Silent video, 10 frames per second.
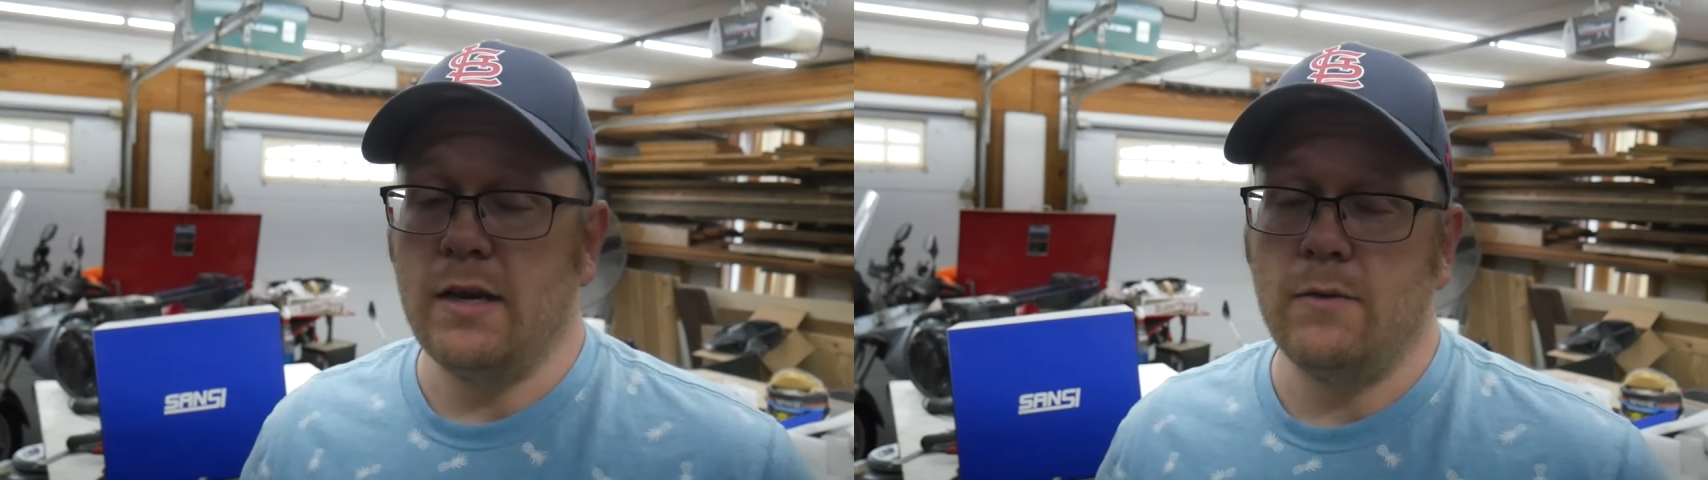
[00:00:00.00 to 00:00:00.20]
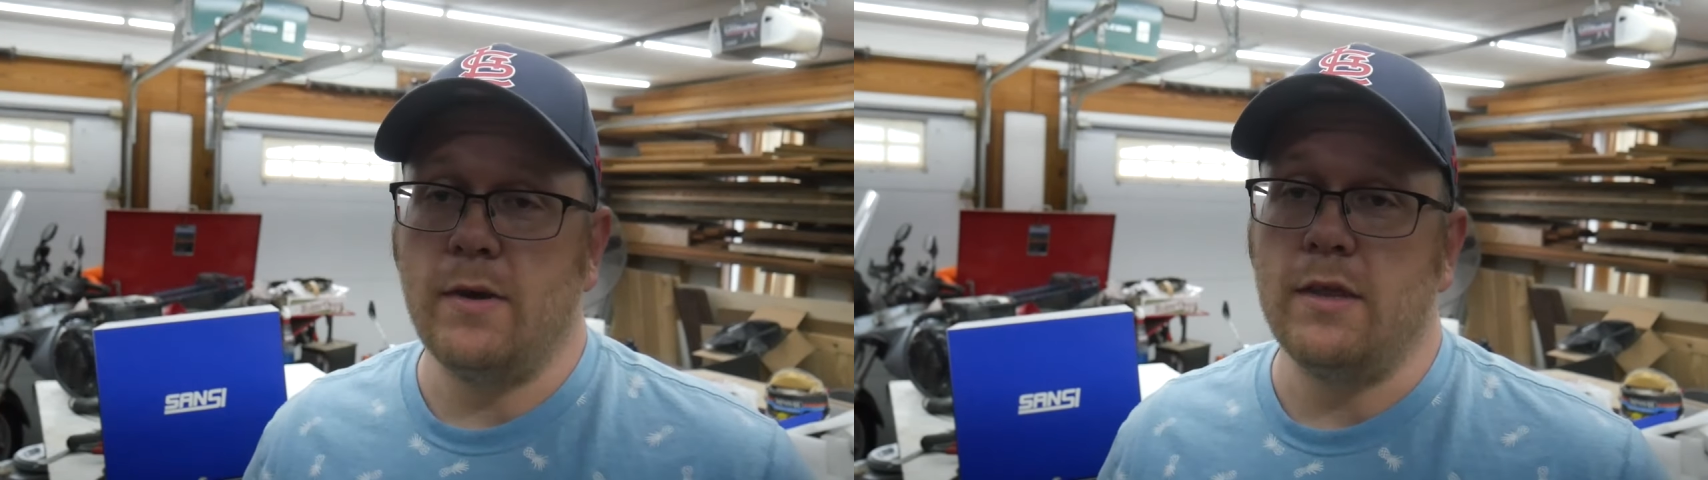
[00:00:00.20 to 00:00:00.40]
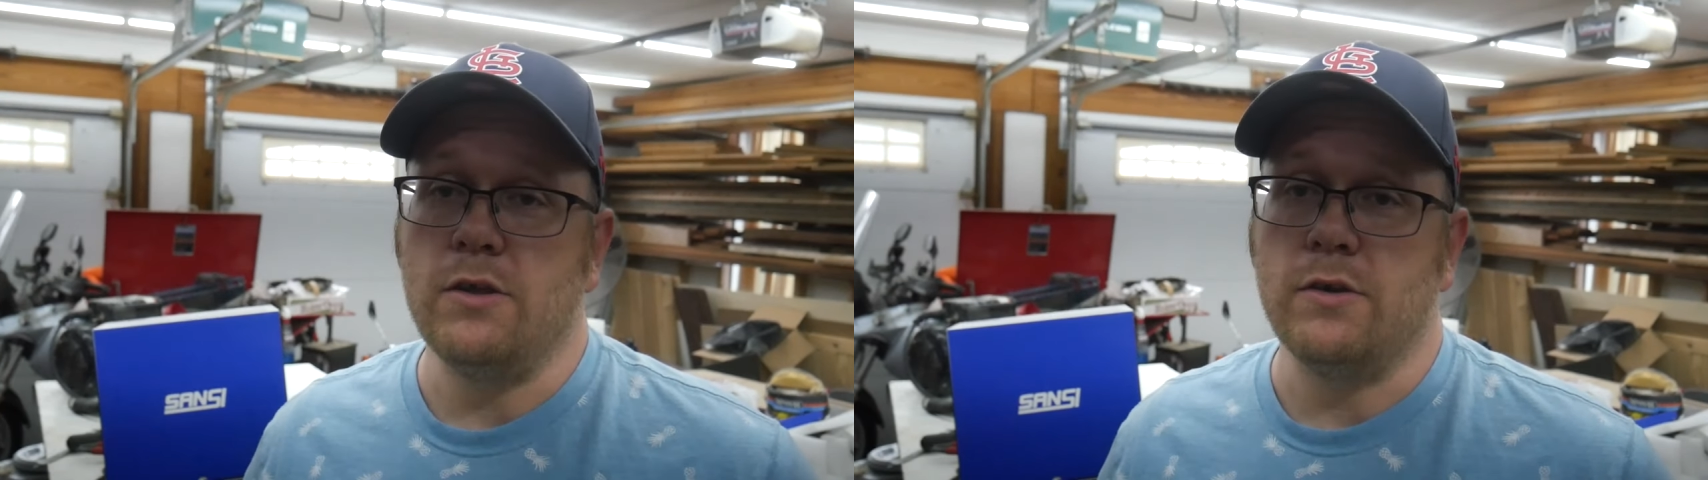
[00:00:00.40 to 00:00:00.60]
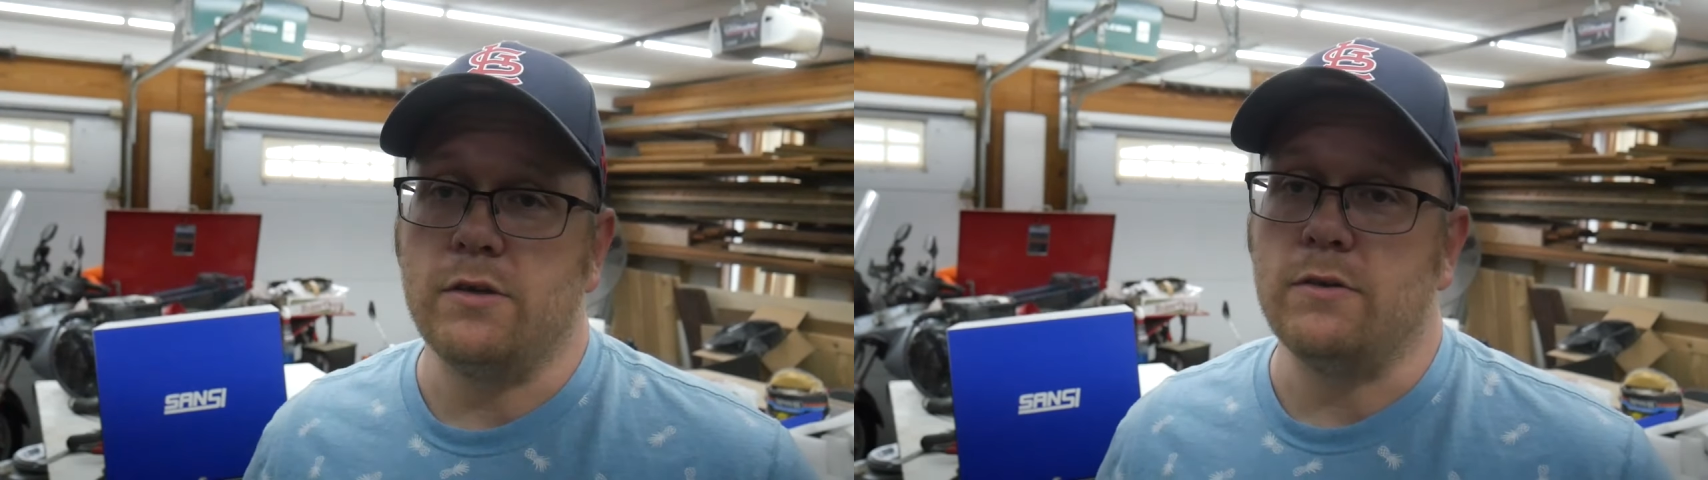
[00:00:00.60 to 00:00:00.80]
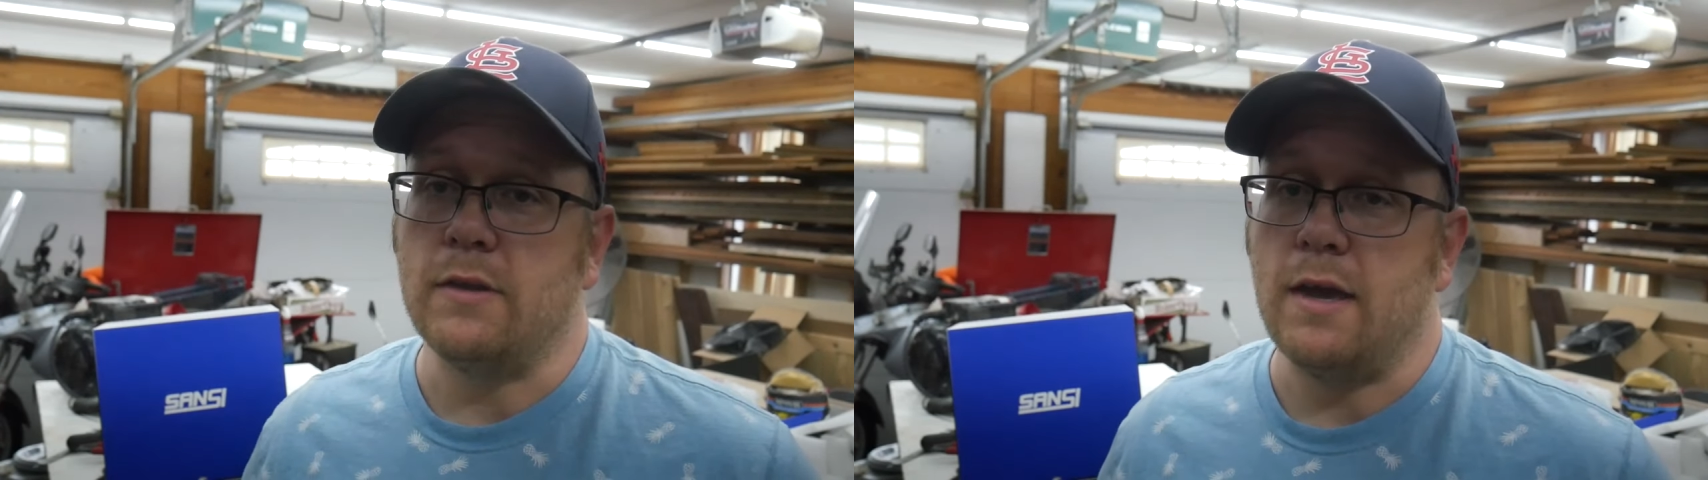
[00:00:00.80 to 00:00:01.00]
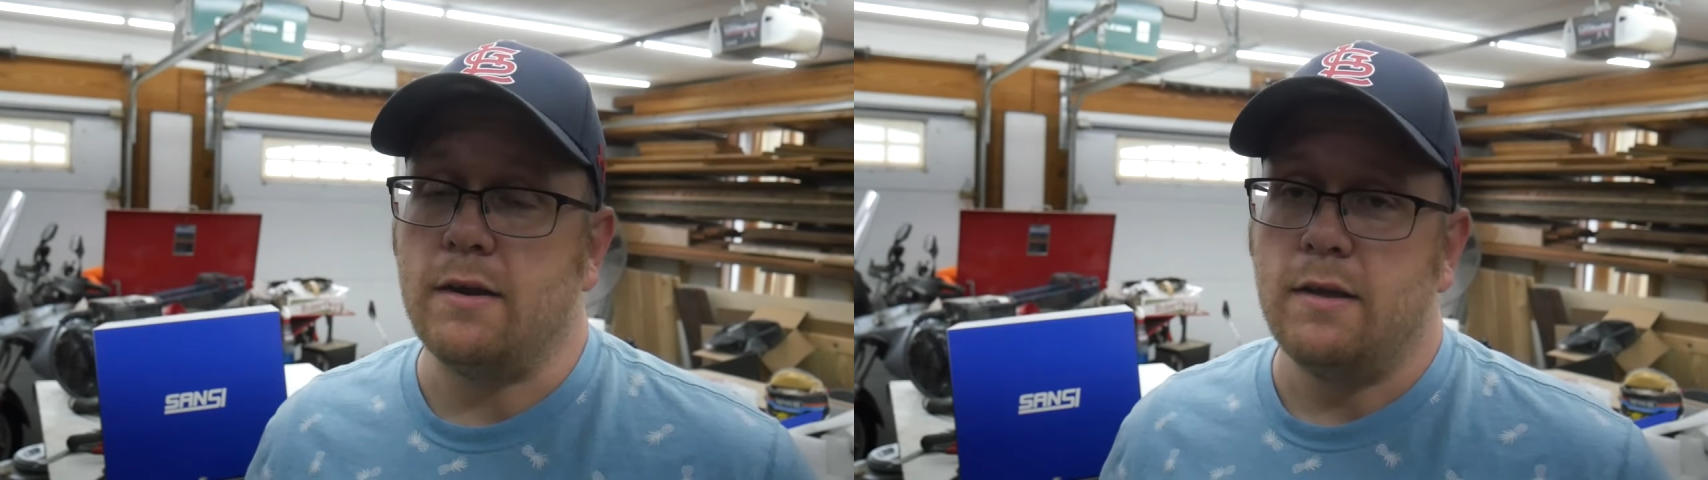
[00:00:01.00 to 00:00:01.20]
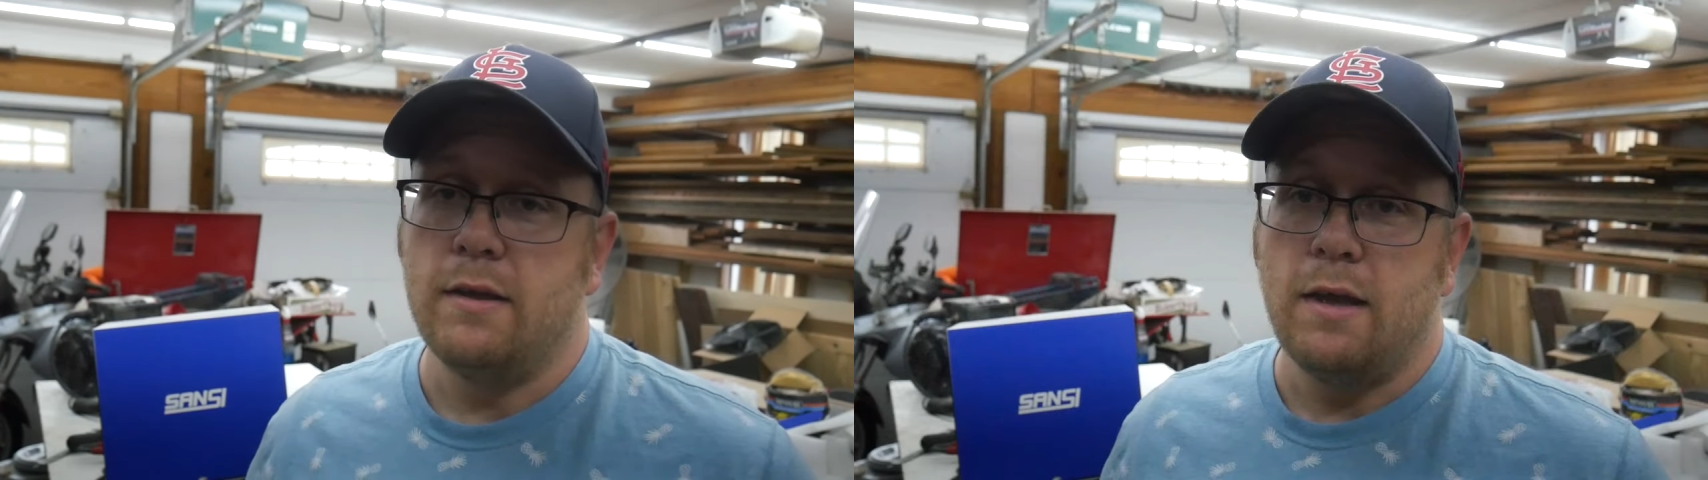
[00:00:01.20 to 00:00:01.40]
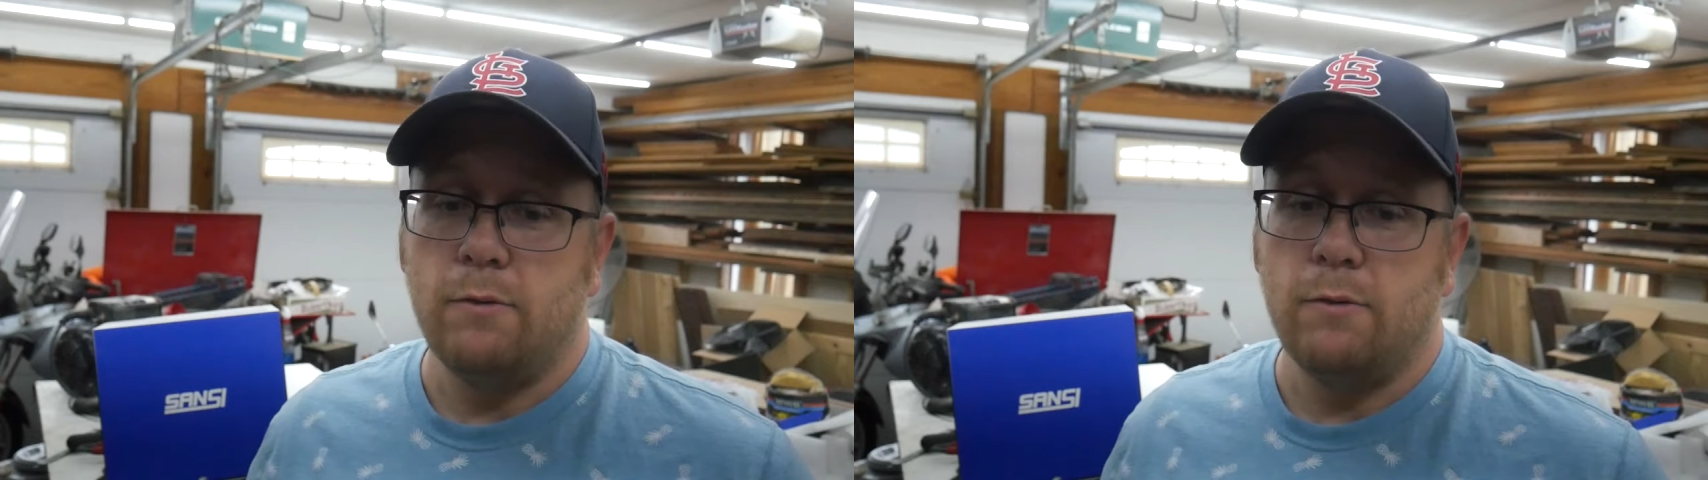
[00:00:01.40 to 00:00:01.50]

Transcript: any way that you could do that.